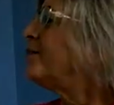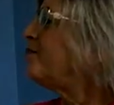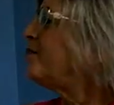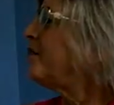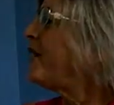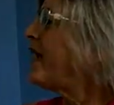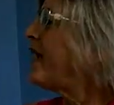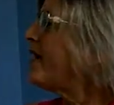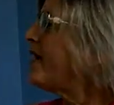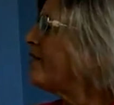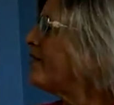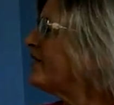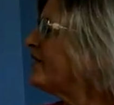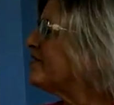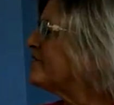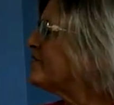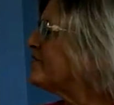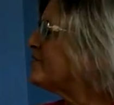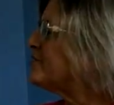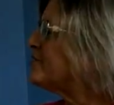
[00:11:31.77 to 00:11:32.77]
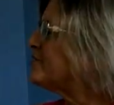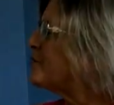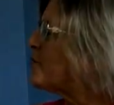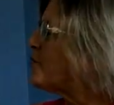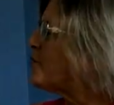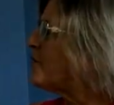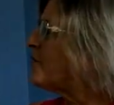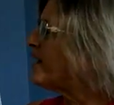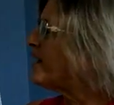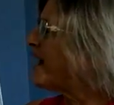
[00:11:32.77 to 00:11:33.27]
Parents
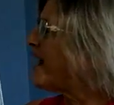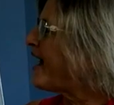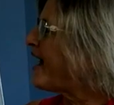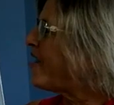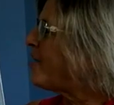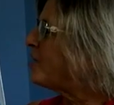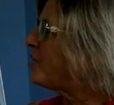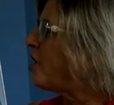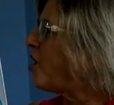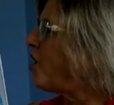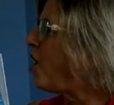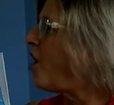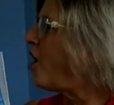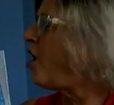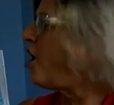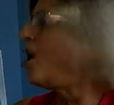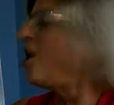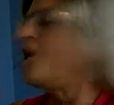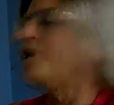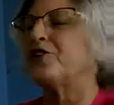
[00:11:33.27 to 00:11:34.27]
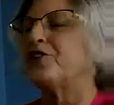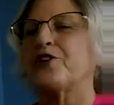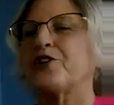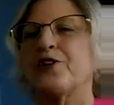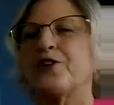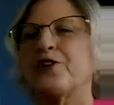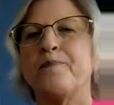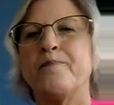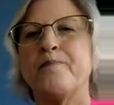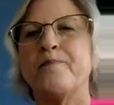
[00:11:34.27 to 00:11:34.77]
sort out all your
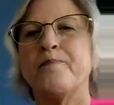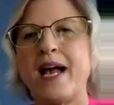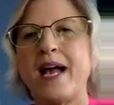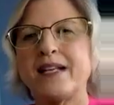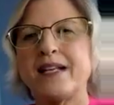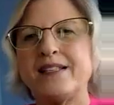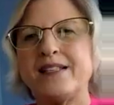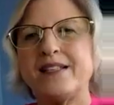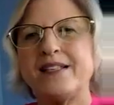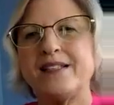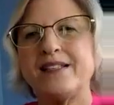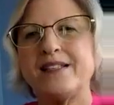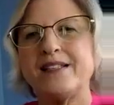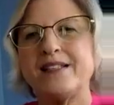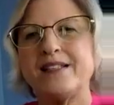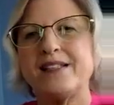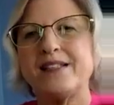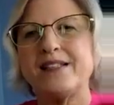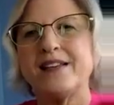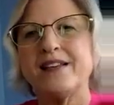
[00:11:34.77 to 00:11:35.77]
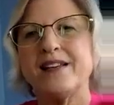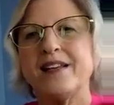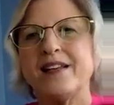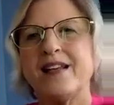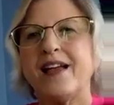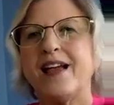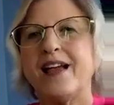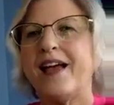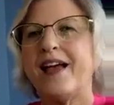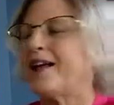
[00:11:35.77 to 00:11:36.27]
messes
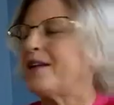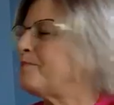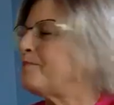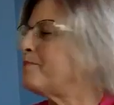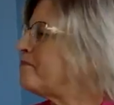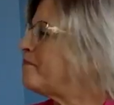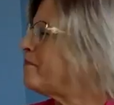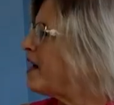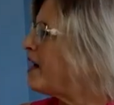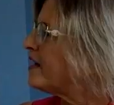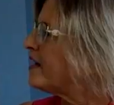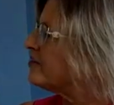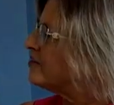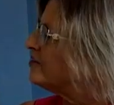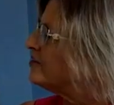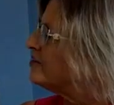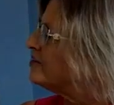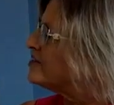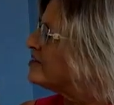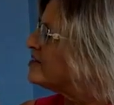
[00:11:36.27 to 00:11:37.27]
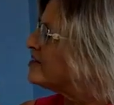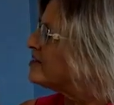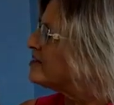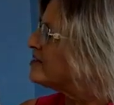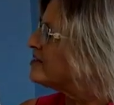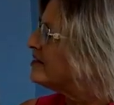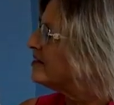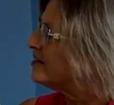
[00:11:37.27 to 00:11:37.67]
and muddles.